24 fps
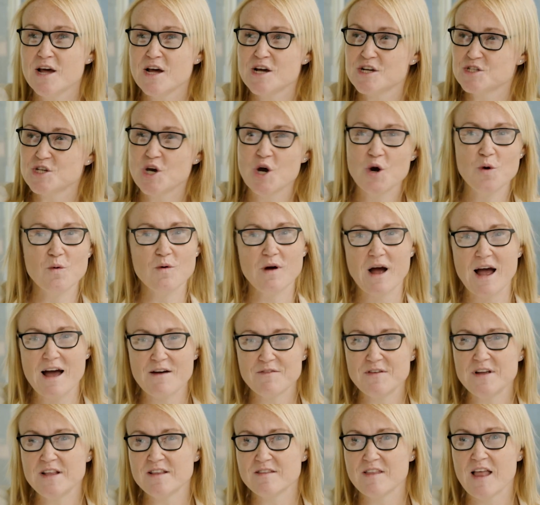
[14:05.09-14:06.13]
So
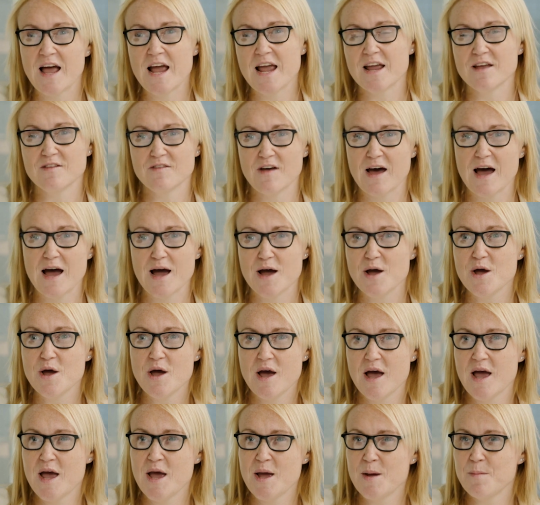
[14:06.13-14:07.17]
having that
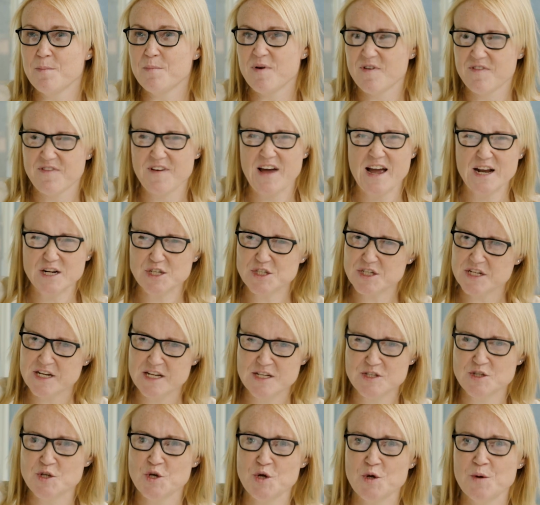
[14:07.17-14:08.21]

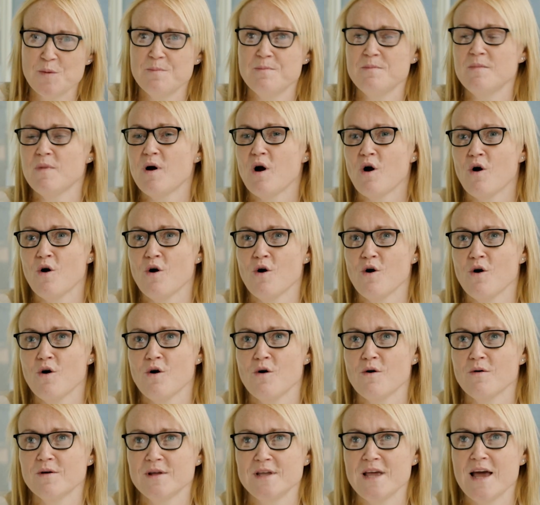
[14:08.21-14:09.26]
perfectionism
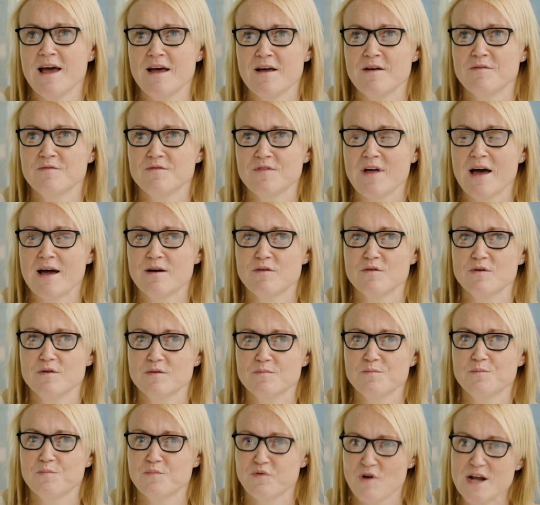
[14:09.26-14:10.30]
or that
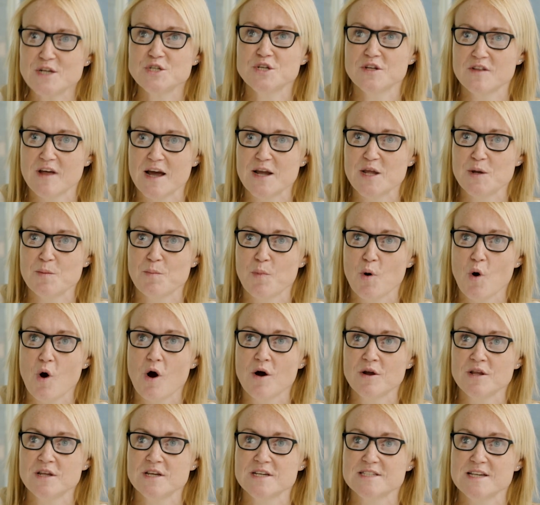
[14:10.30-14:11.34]
pressure that you put
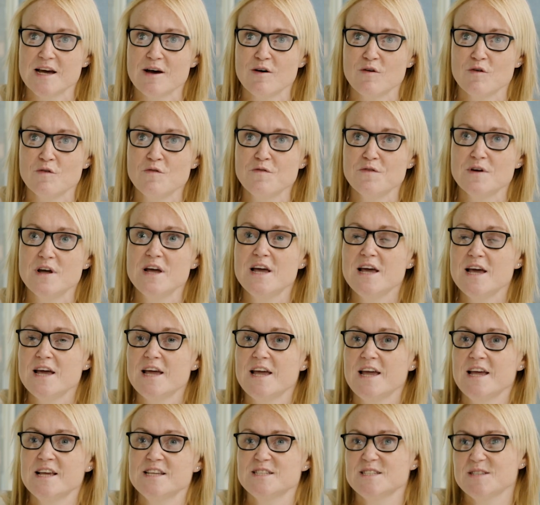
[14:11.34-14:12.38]
on yourself,
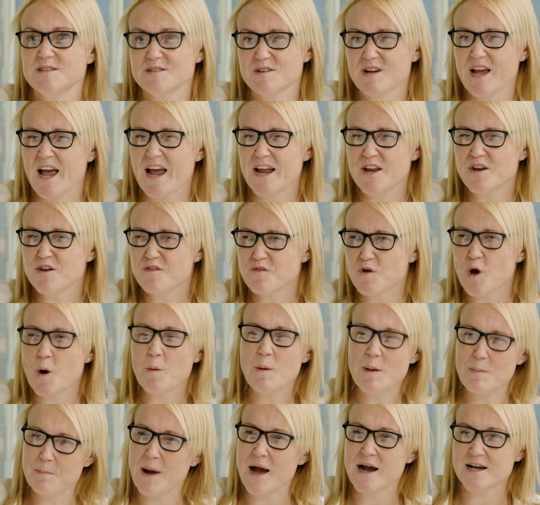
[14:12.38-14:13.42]
it's kind of
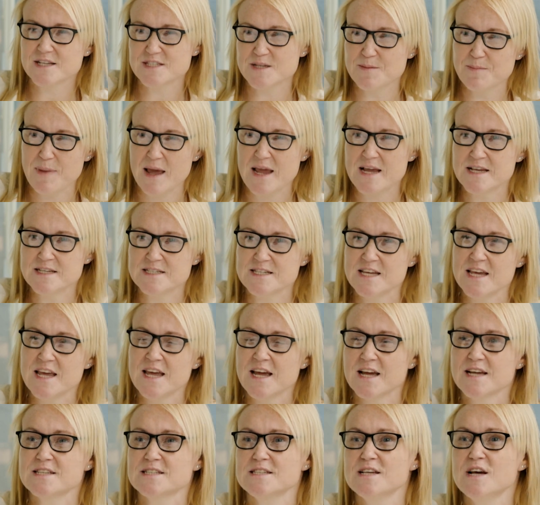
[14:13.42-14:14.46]
going back to
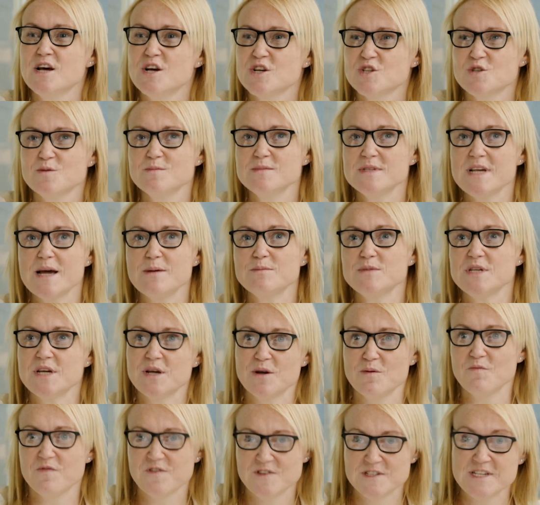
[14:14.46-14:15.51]
basics. Sometimes it
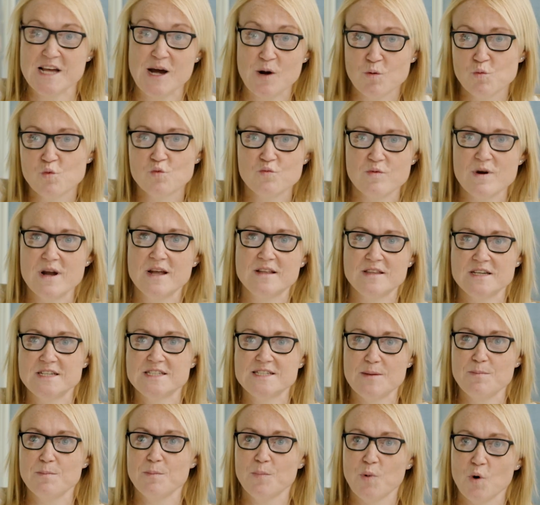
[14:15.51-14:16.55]
can sound really
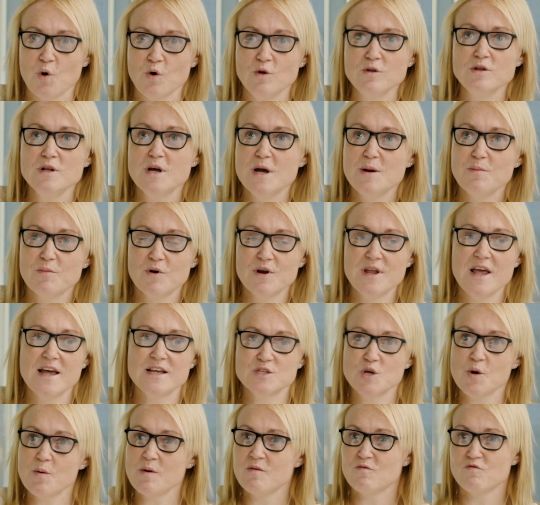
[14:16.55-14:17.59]
simple, but it's
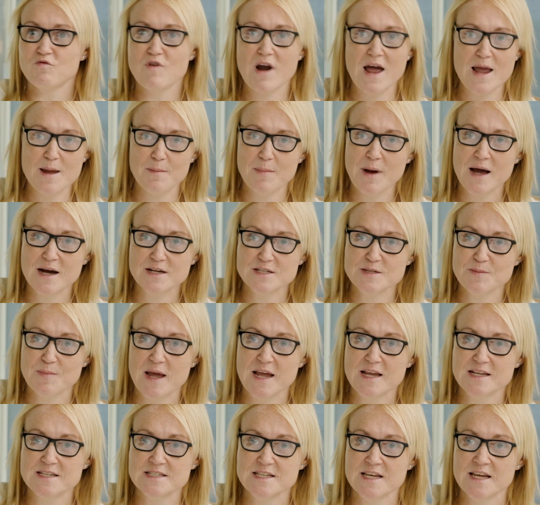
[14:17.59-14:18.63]
going right back to
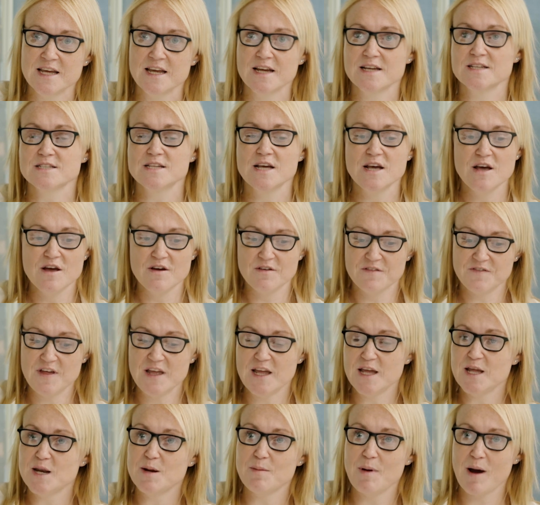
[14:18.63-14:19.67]
basics,
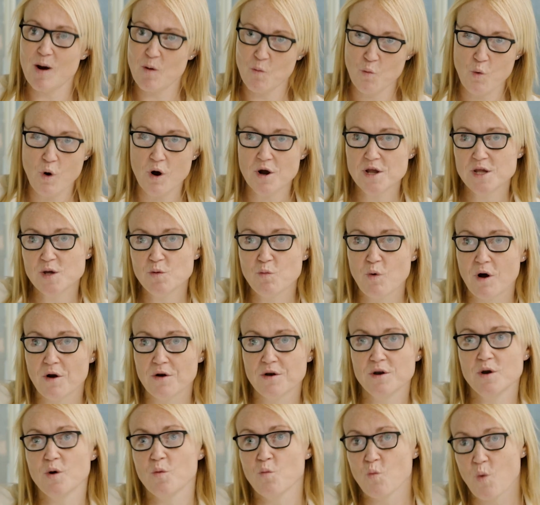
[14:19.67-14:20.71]
thinking about what you
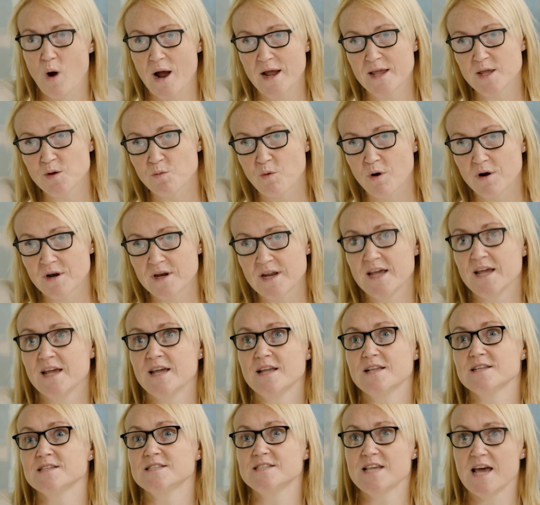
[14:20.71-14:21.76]
want and why you want
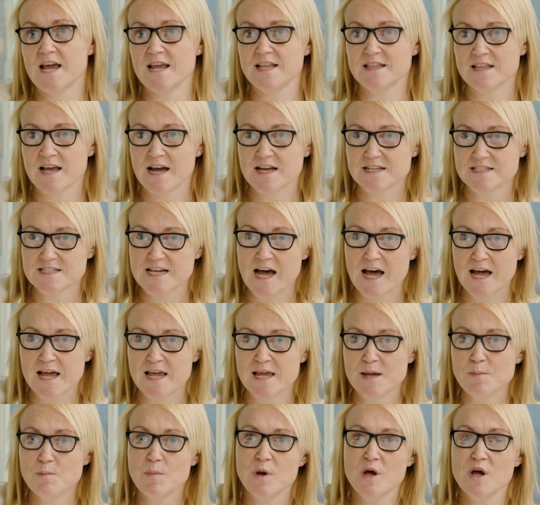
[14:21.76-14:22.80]
it, setting that
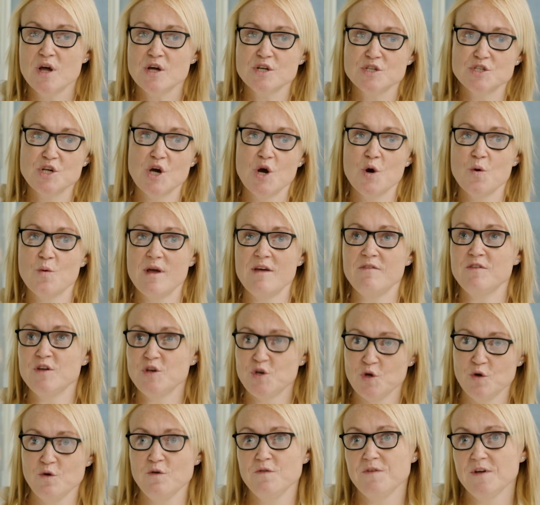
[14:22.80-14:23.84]
time. So if you
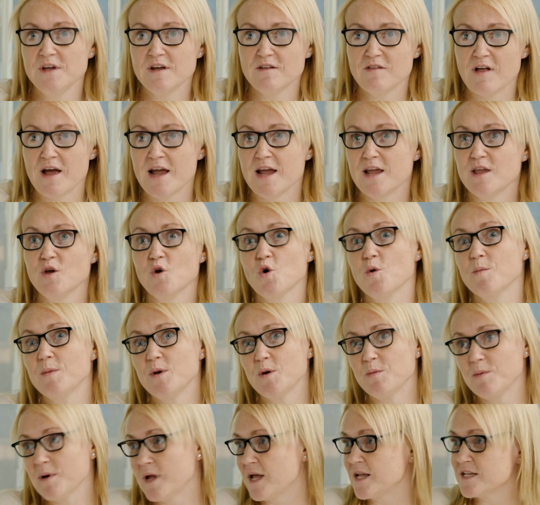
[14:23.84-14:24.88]
do feel like you're coming
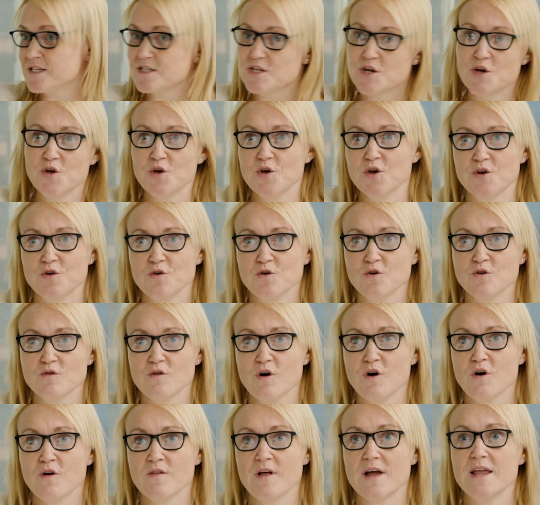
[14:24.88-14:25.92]
up against a hurdle
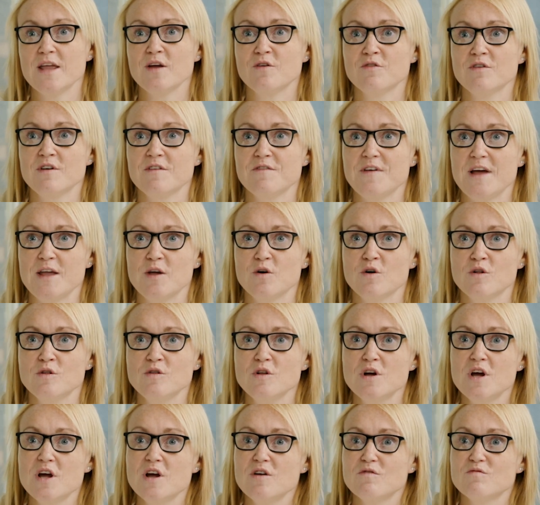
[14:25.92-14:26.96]
or that you're going to fail,
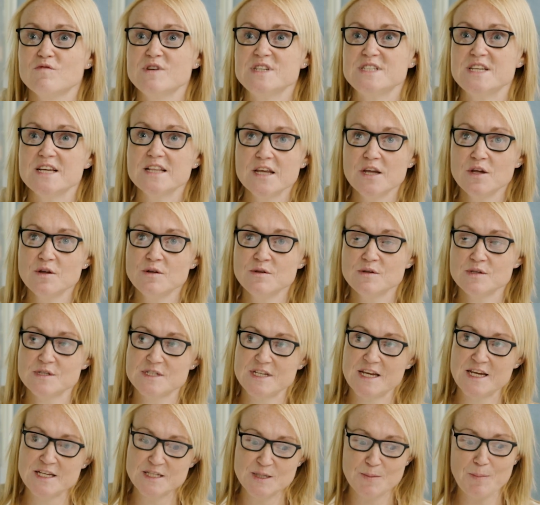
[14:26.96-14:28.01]
resilience
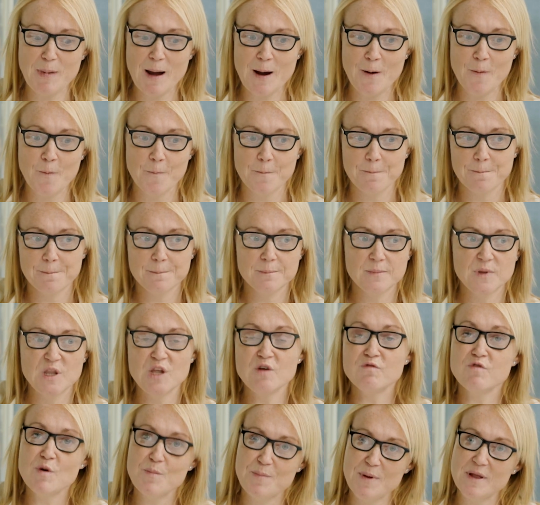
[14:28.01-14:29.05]
is about
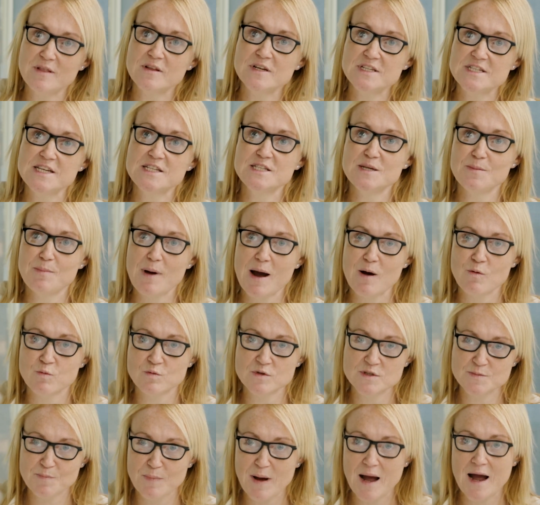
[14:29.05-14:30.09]
your ability to
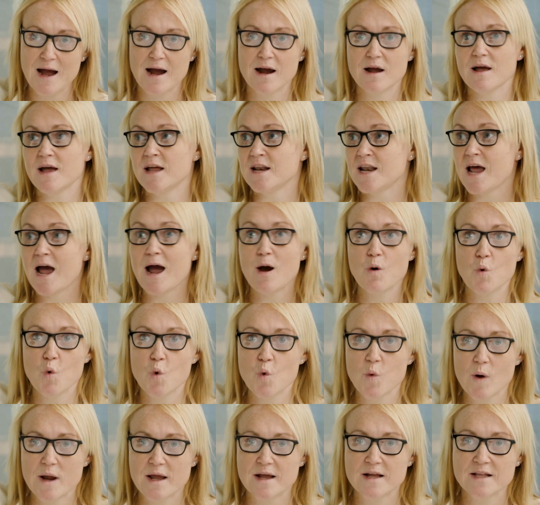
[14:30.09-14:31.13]
bounce back and how
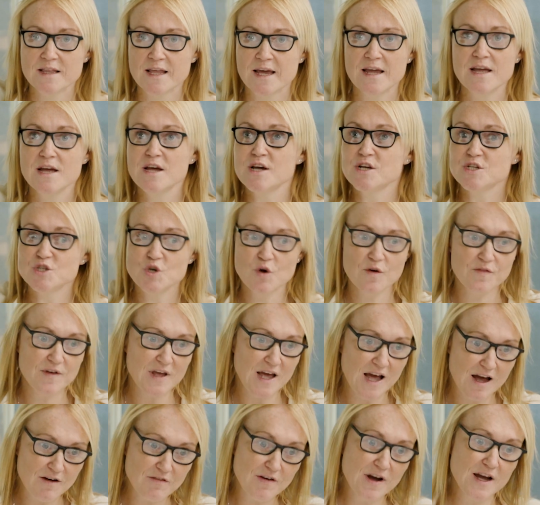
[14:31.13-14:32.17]
quickly. So if you
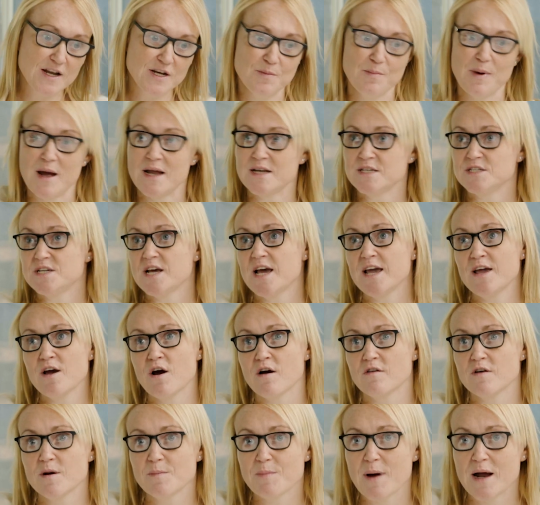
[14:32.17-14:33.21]
have had a bad day
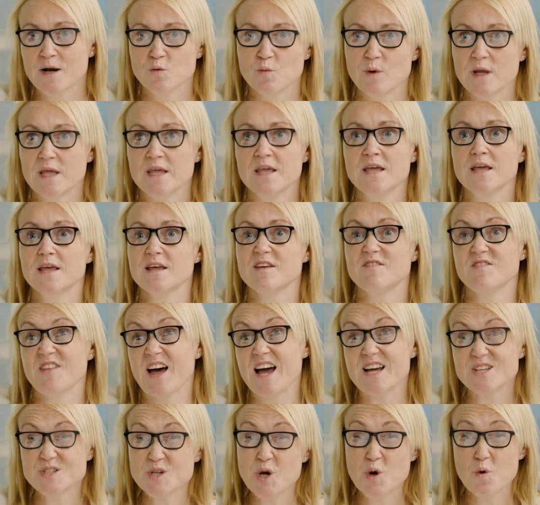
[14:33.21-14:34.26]
or a bad week,
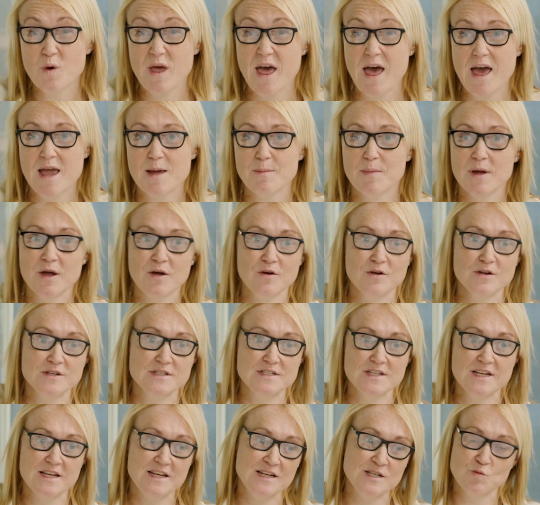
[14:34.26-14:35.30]
that's okay, because
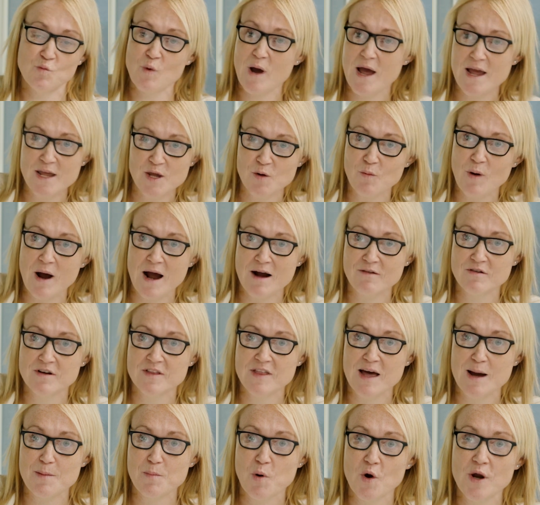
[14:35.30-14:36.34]
it's where you are at
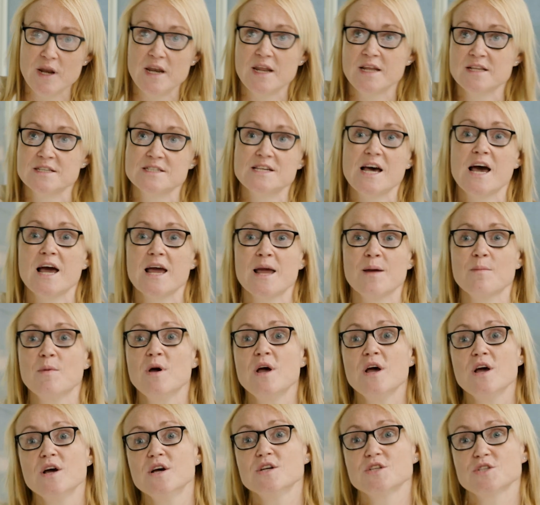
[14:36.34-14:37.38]
that point in time.
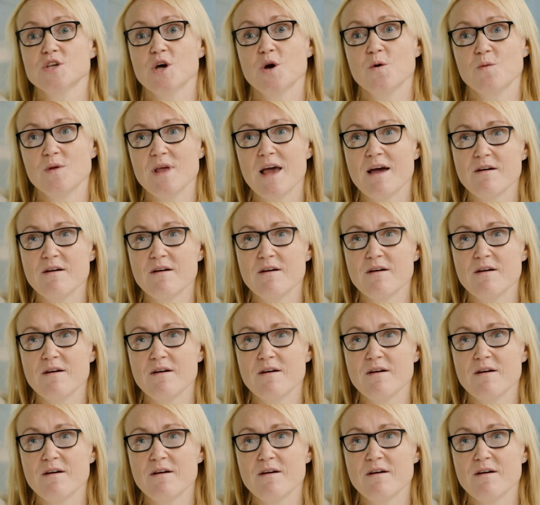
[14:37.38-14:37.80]
So